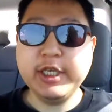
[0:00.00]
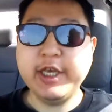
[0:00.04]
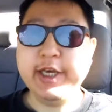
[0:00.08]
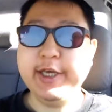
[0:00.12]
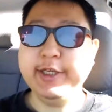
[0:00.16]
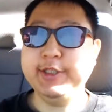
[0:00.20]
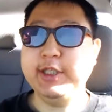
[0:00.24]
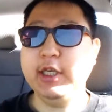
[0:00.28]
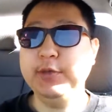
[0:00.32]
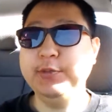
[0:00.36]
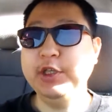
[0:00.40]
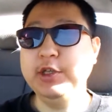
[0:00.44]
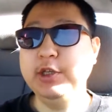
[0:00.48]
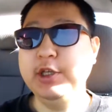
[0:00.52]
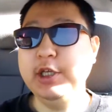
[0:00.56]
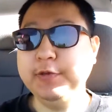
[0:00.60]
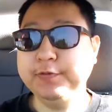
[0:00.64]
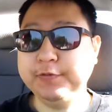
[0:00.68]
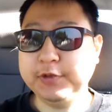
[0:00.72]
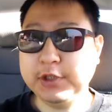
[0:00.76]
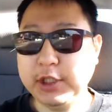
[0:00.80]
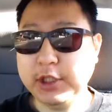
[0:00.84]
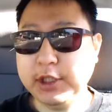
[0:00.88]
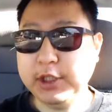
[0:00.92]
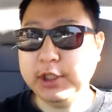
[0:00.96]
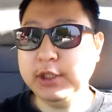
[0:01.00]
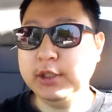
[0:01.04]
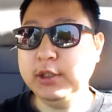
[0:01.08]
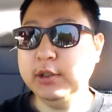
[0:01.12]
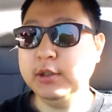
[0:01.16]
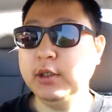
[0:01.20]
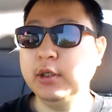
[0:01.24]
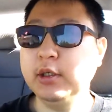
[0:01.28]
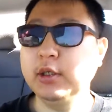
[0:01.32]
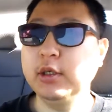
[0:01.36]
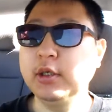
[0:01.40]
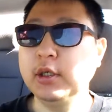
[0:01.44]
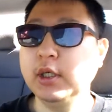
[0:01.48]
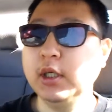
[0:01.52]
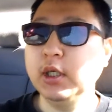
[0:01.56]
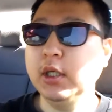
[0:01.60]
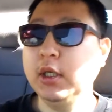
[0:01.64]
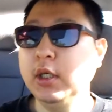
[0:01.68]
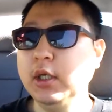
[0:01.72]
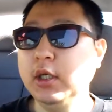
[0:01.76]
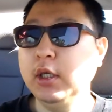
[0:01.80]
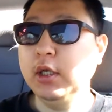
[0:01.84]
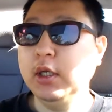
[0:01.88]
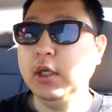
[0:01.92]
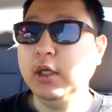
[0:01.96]
Yes, I've been lifting
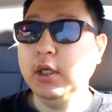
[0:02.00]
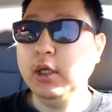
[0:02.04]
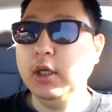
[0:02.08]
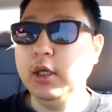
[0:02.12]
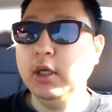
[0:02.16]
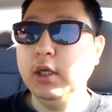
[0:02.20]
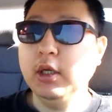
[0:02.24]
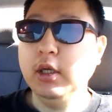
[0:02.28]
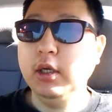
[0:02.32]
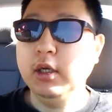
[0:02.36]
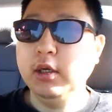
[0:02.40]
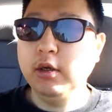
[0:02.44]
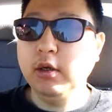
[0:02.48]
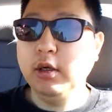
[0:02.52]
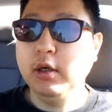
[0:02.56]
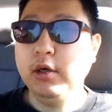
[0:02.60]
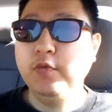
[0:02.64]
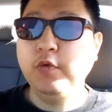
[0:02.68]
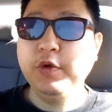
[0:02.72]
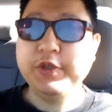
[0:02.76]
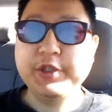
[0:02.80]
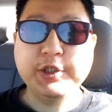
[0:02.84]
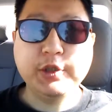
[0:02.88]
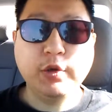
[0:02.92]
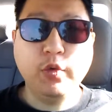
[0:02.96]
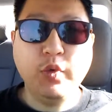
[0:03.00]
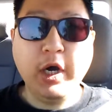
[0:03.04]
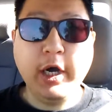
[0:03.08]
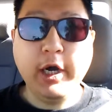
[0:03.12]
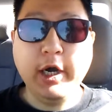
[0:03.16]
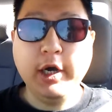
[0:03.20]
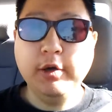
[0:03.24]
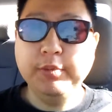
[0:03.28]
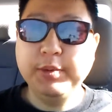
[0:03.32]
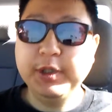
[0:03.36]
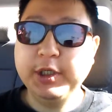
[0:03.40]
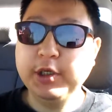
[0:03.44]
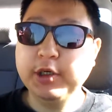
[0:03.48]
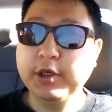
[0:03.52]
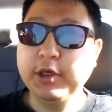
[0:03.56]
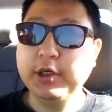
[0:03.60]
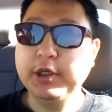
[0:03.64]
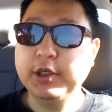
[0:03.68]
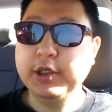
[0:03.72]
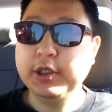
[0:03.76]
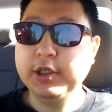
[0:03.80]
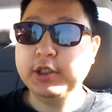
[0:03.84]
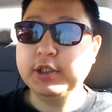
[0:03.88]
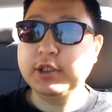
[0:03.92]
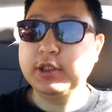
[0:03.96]
once in a while
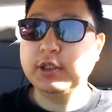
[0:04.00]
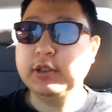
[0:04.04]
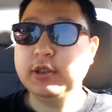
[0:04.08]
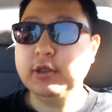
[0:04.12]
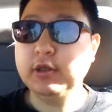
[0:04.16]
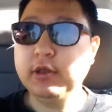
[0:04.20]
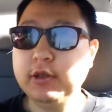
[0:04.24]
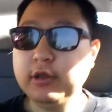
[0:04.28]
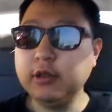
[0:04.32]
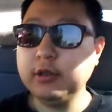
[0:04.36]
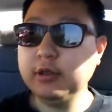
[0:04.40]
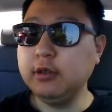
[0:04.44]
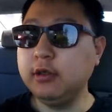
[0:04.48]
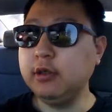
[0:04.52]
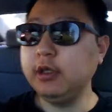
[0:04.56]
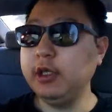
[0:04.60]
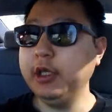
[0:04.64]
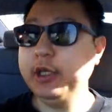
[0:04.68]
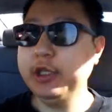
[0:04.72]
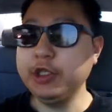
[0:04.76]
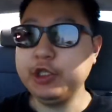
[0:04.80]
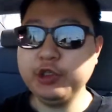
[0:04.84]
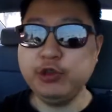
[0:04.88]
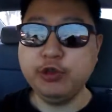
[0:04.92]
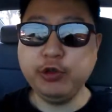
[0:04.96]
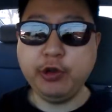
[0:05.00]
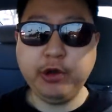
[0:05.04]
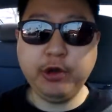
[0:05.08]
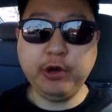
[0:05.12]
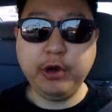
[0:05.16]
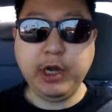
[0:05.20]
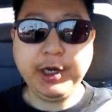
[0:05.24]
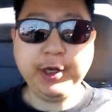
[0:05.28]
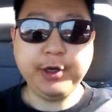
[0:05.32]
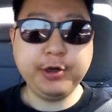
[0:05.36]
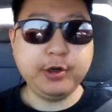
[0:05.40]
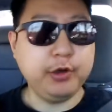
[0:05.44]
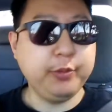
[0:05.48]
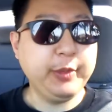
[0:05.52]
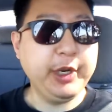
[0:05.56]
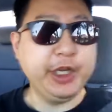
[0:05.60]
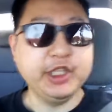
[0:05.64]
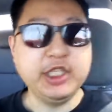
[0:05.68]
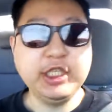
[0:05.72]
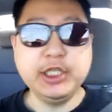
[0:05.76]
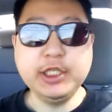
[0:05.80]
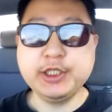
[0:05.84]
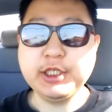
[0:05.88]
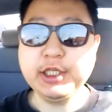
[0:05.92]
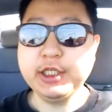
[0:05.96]
because, as you know, I hurt my
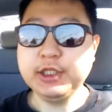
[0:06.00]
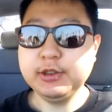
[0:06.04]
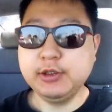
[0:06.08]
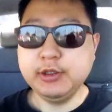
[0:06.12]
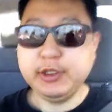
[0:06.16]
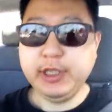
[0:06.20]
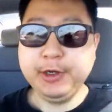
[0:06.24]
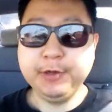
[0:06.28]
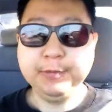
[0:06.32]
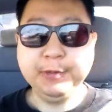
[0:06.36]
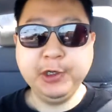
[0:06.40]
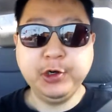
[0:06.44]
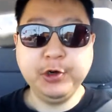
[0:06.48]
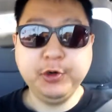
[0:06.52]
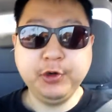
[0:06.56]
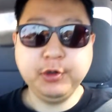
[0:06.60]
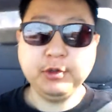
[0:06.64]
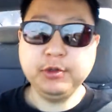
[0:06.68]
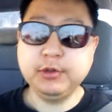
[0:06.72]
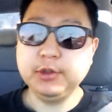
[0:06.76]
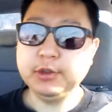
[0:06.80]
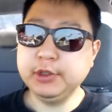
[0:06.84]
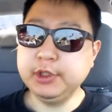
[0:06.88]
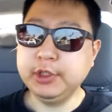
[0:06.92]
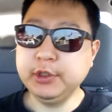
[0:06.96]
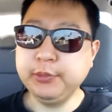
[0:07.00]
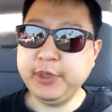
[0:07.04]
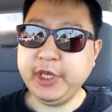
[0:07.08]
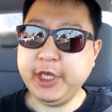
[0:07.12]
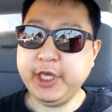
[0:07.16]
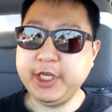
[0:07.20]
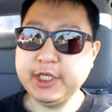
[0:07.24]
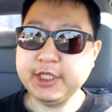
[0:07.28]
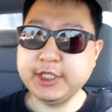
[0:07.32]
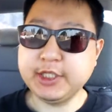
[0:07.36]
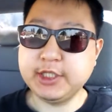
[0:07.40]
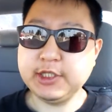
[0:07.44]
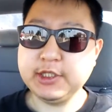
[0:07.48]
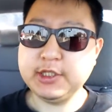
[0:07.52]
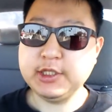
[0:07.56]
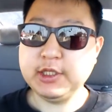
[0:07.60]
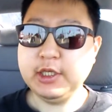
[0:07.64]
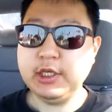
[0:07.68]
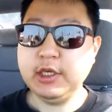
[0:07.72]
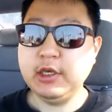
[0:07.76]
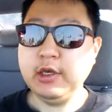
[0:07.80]
knees and elbow in the past.